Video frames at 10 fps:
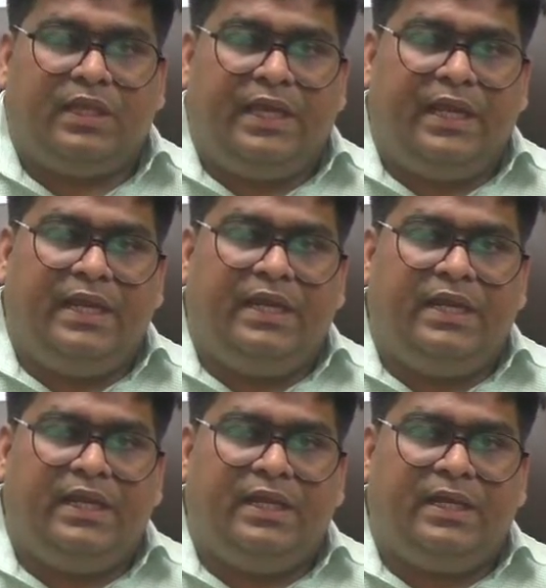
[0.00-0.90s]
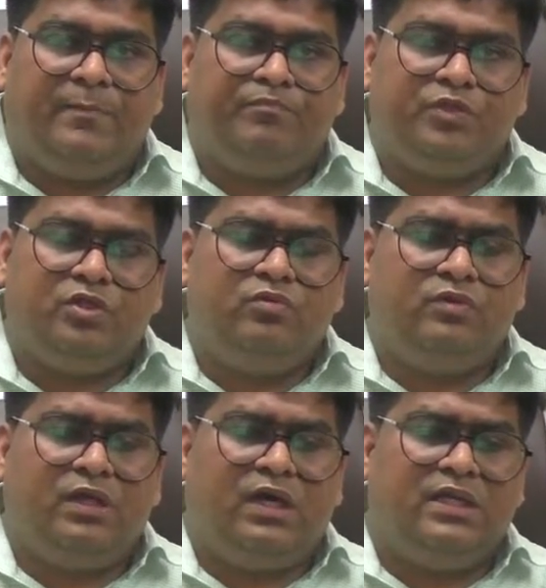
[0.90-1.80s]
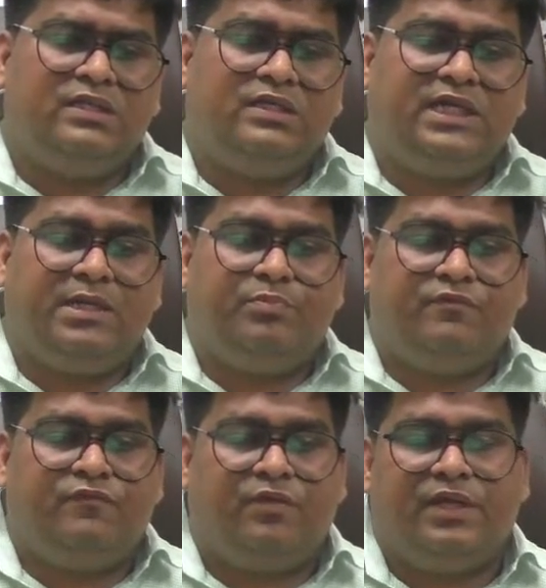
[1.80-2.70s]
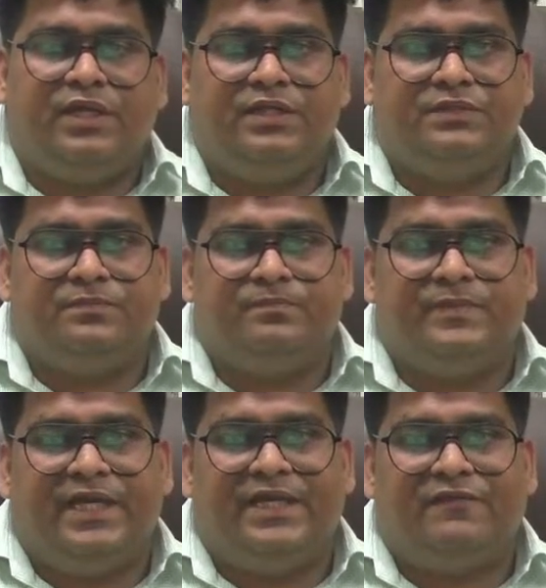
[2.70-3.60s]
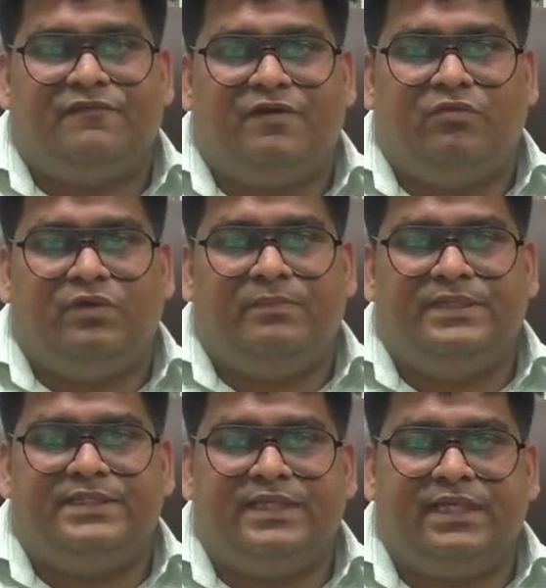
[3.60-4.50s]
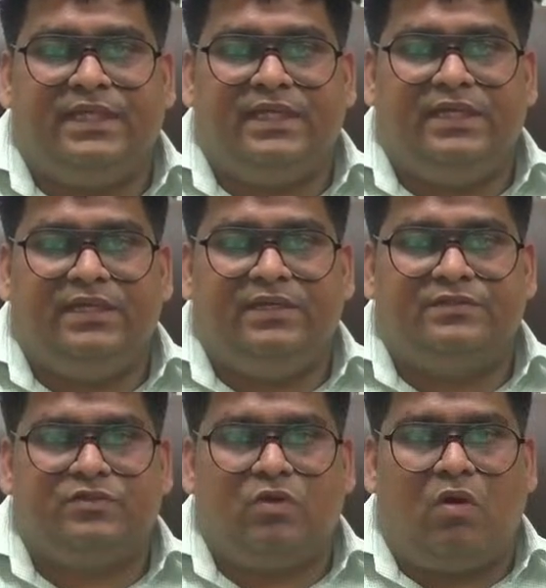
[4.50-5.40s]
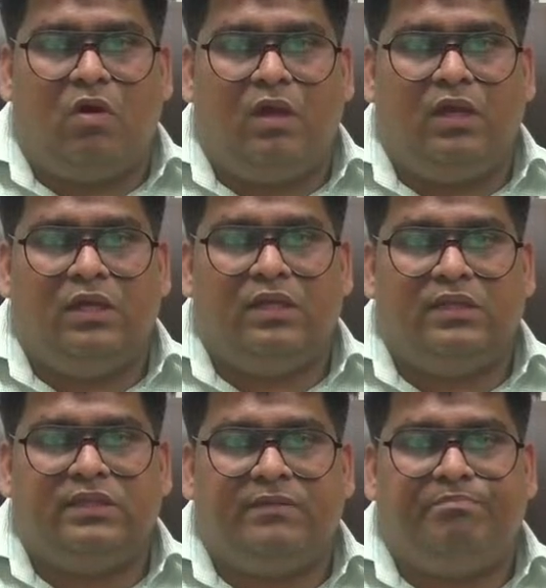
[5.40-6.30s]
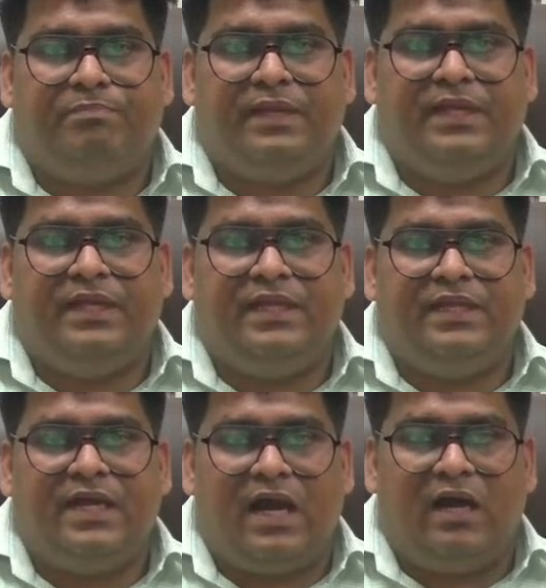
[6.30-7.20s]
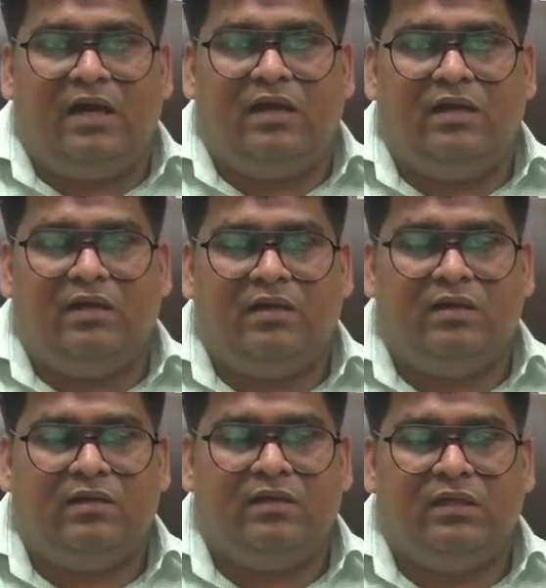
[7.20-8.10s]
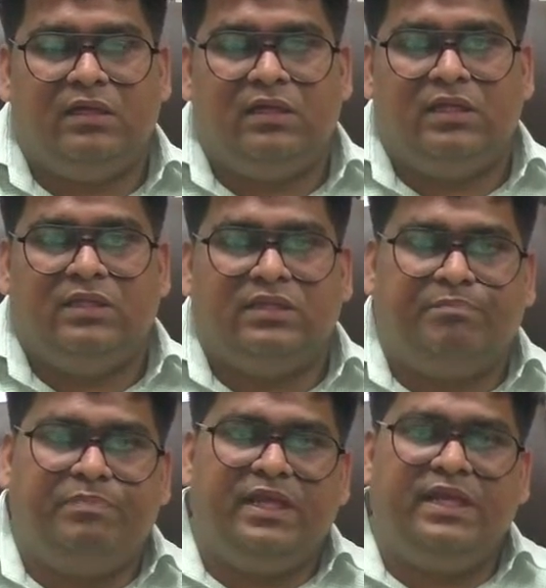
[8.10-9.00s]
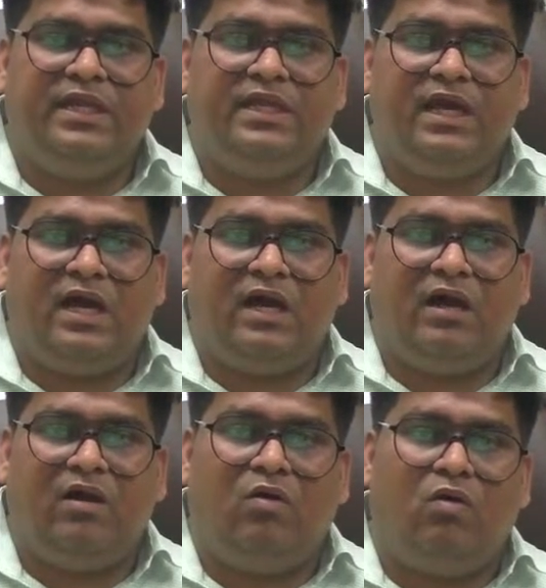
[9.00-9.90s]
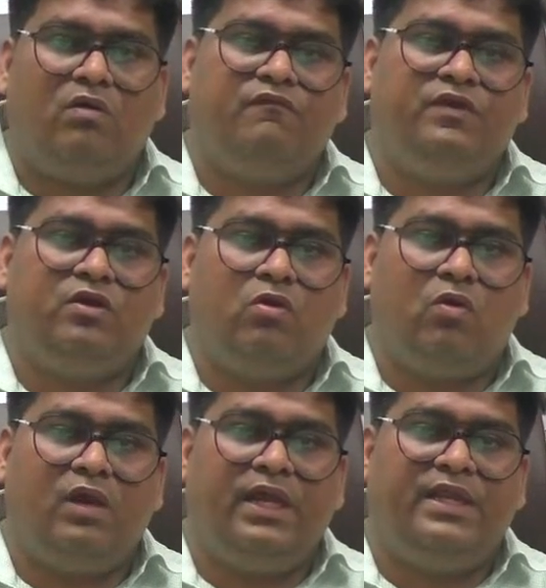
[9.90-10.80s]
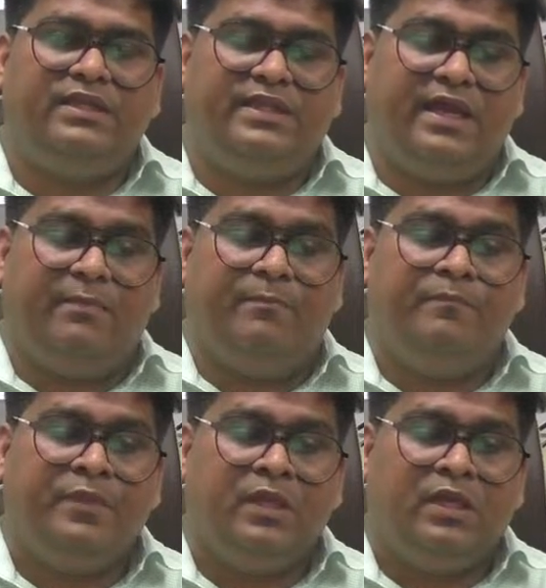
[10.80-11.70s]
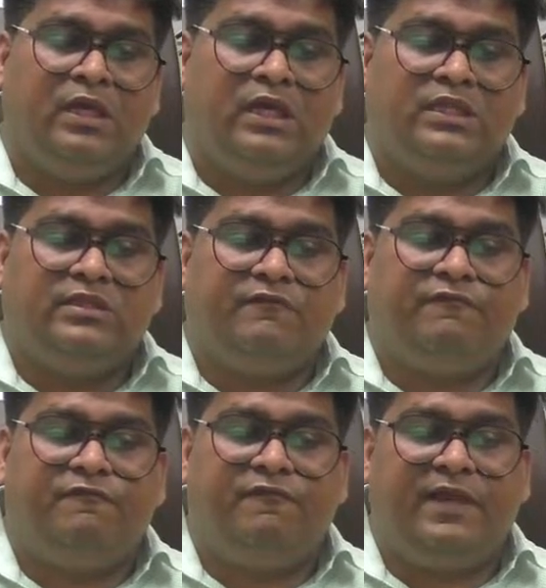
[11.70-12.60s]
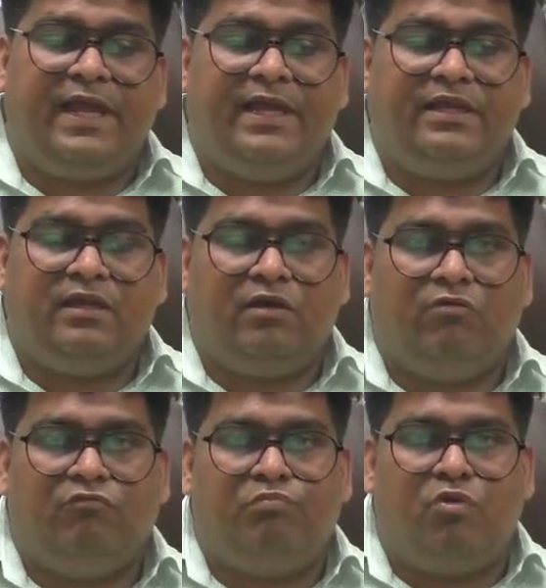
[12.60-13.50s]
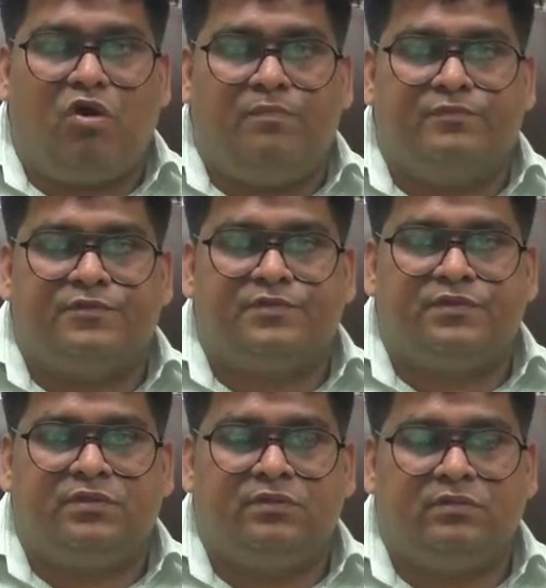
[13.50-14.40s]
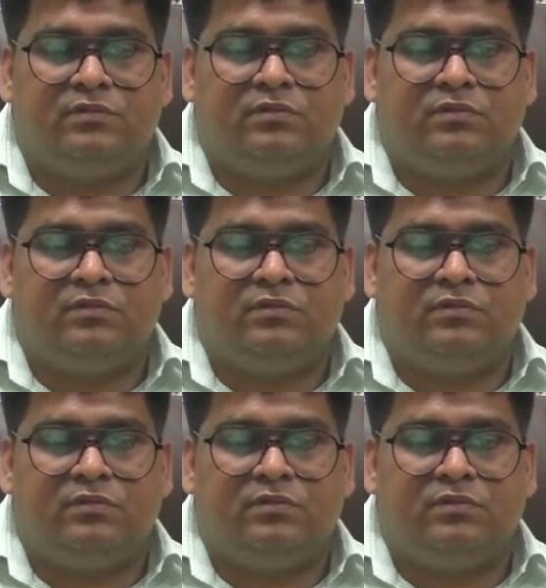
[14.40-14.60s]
and another type of organism that found basically is called the planaria. The planaria, or we call them the flat worms.